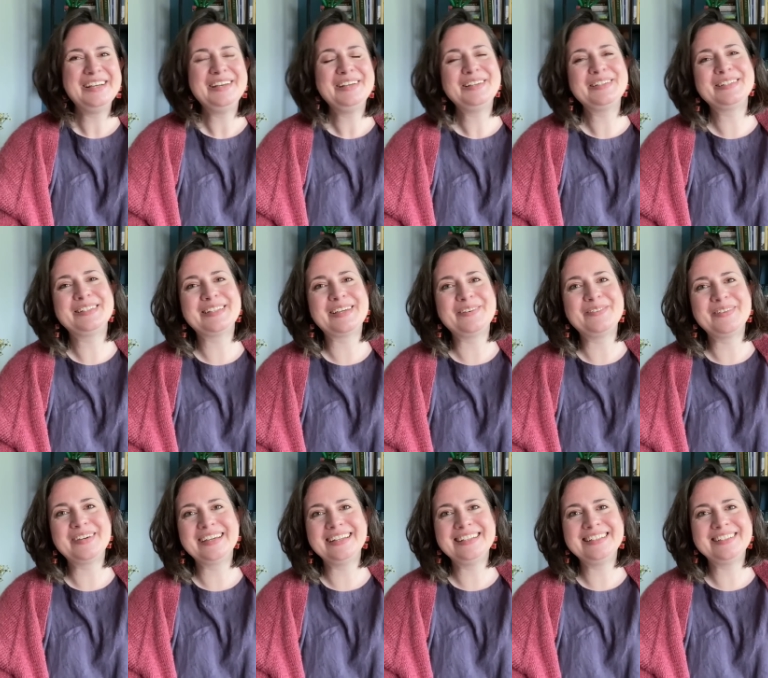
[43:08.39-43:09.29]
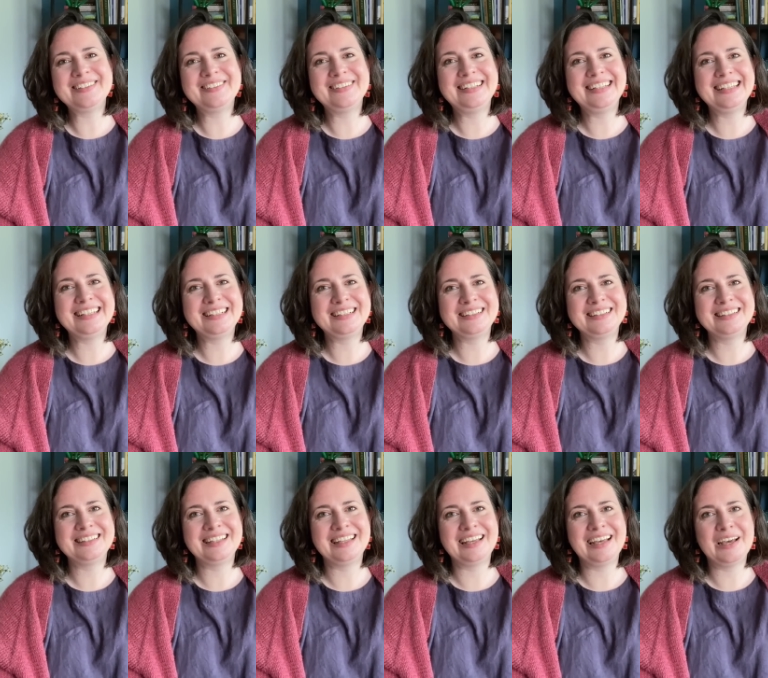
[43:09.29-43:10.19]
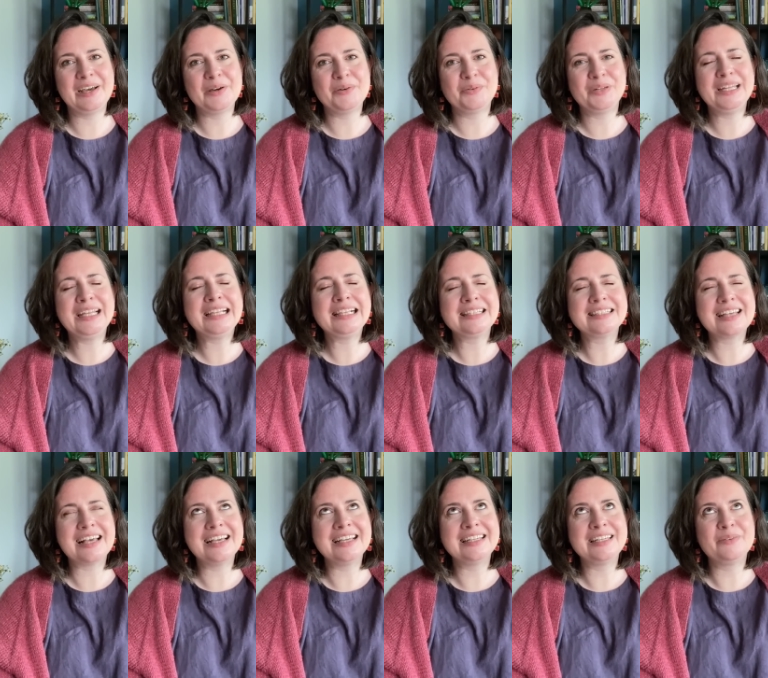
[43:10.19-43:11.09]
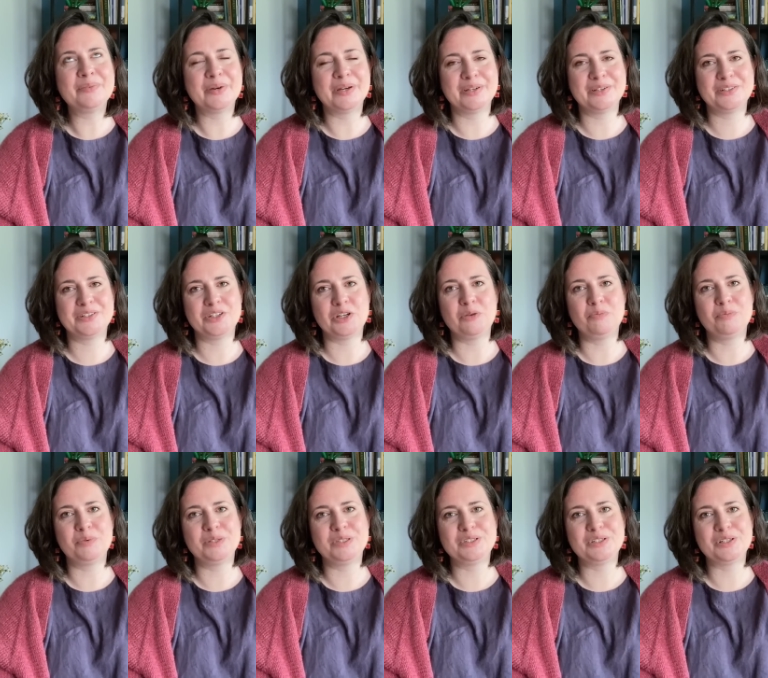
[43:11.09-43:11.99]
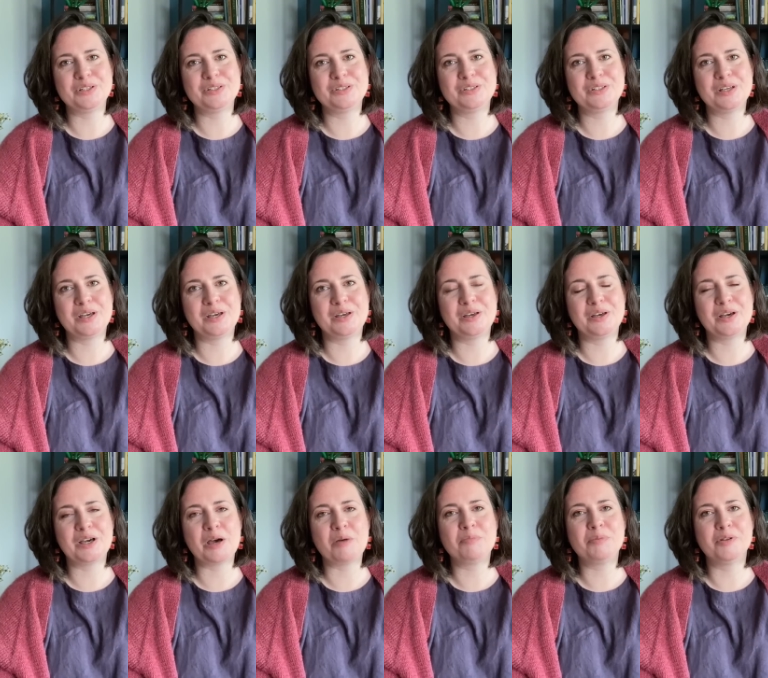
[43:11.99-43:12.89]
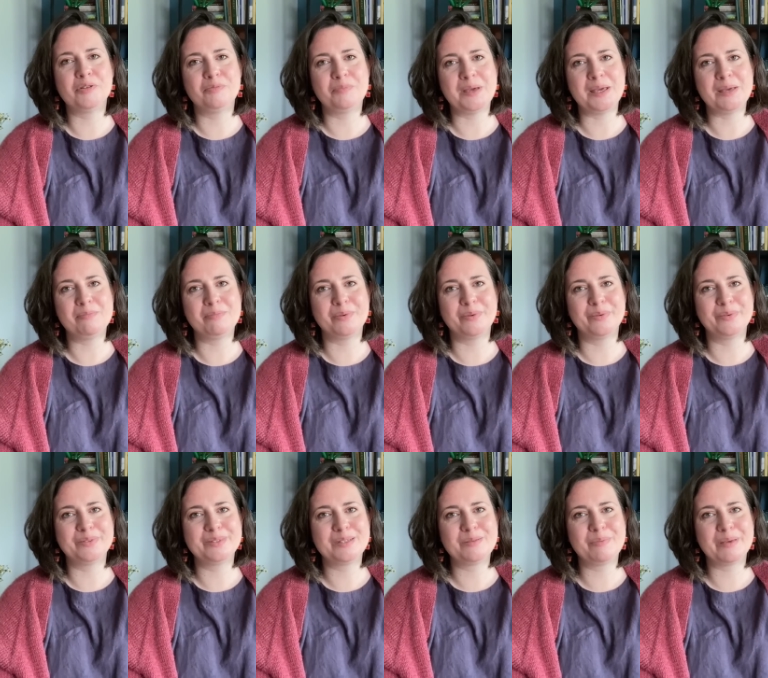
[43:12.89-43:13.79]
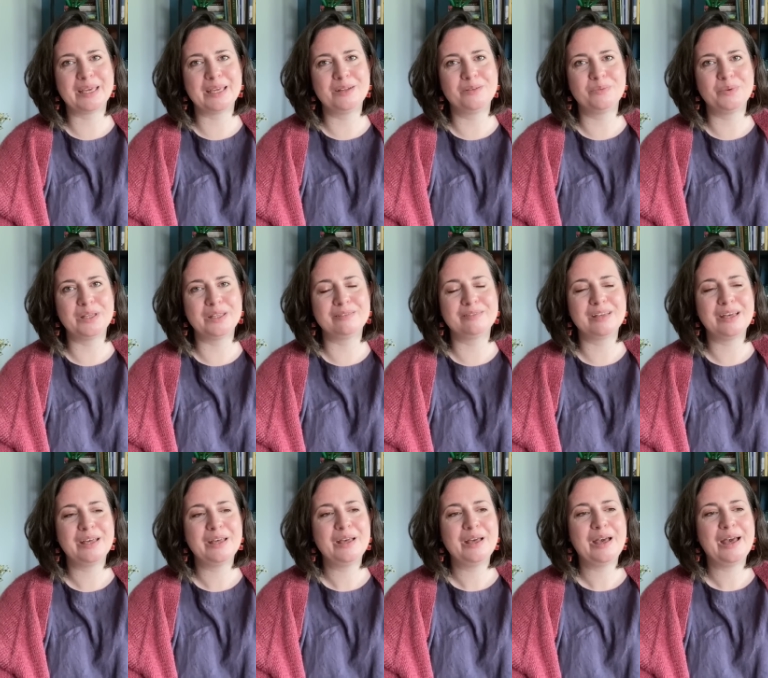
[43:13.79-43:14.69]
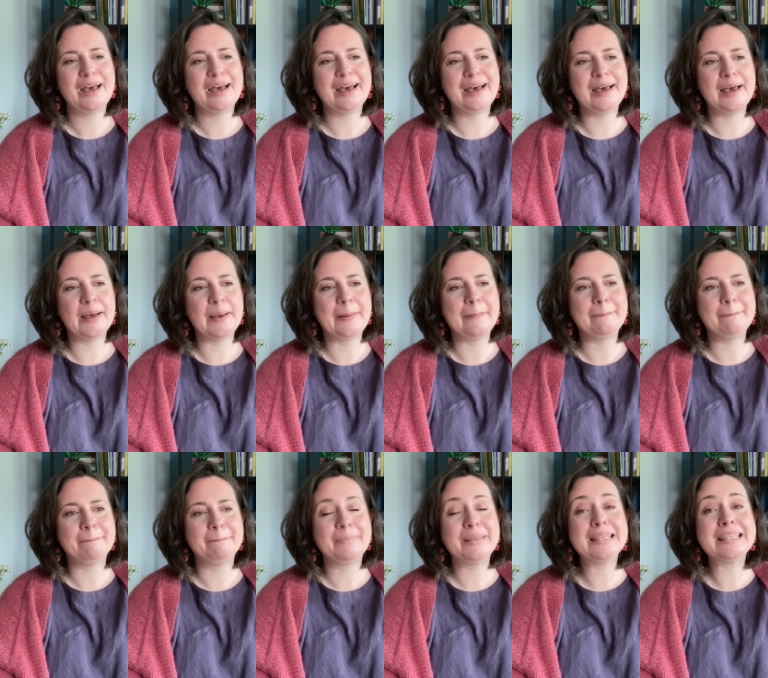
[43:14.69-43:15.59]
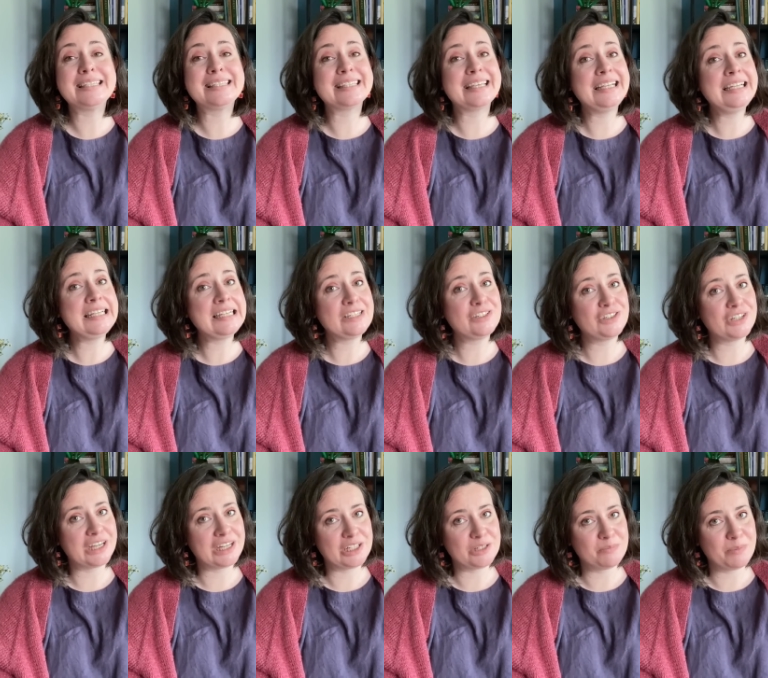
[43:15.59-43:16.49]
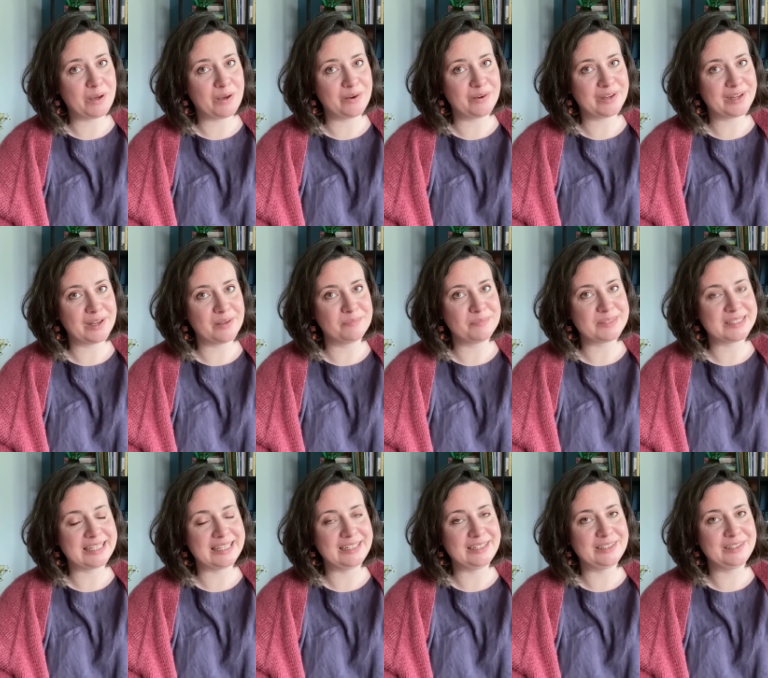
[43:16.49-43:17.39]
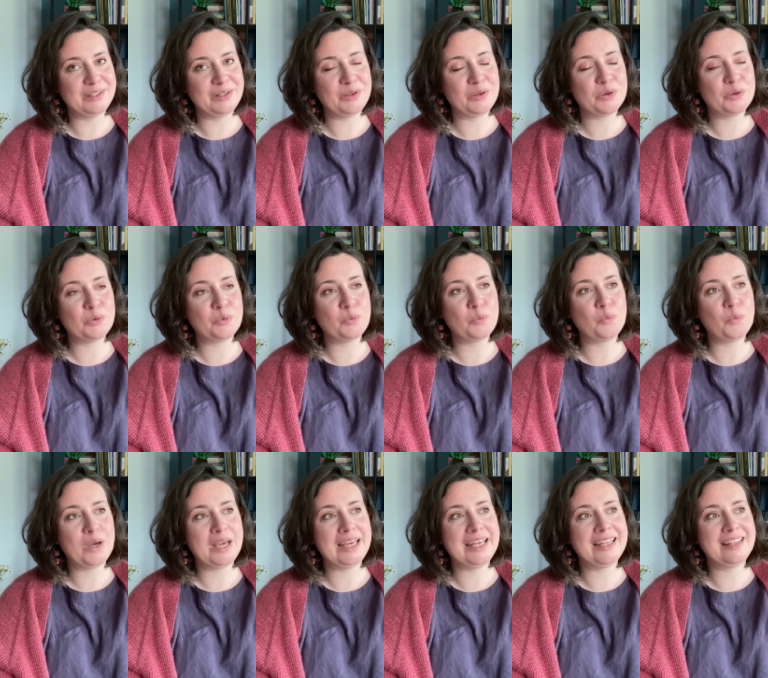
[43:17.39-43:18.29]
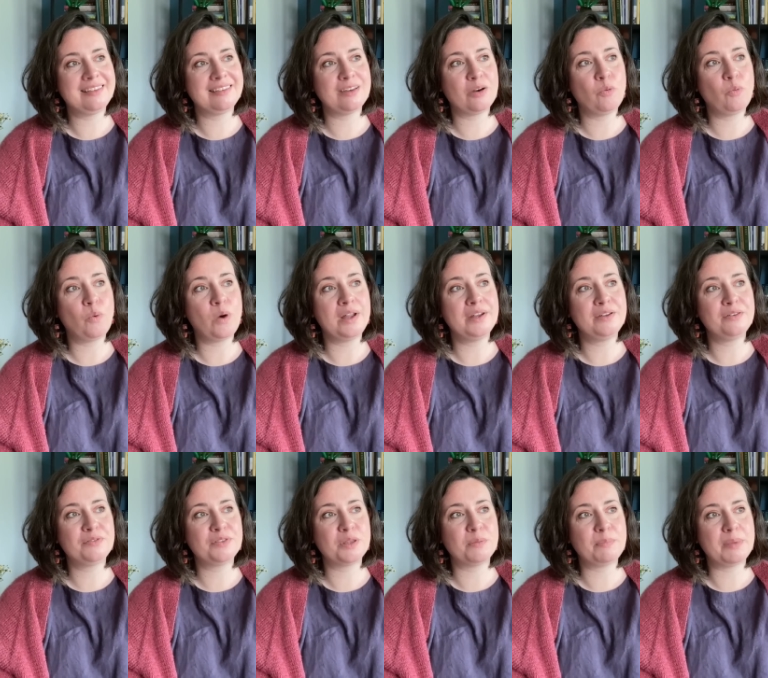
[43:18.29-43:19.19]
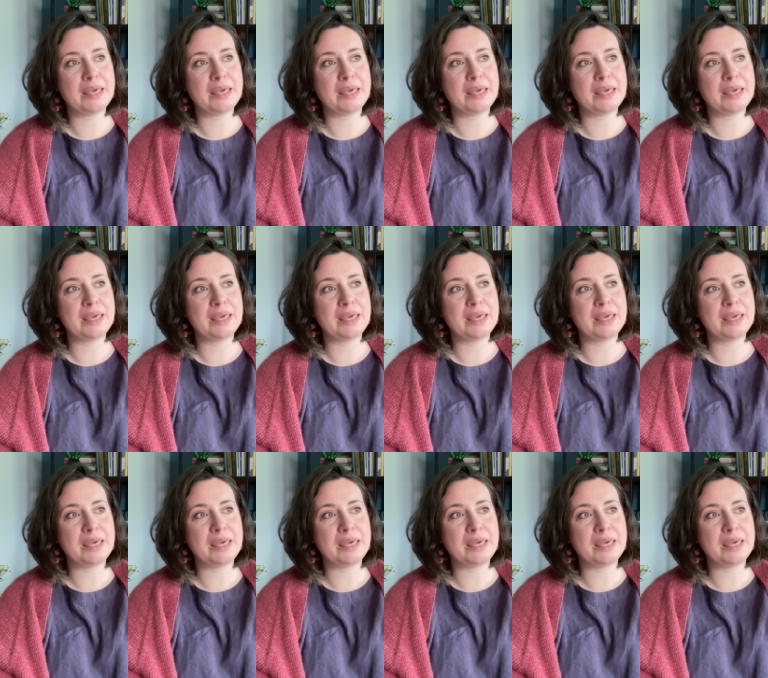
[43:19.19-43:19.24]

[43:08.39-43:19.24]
So we're going to do a little tiny workshop with just a couple of people to begin with. But the skill exchange part comes in with one of the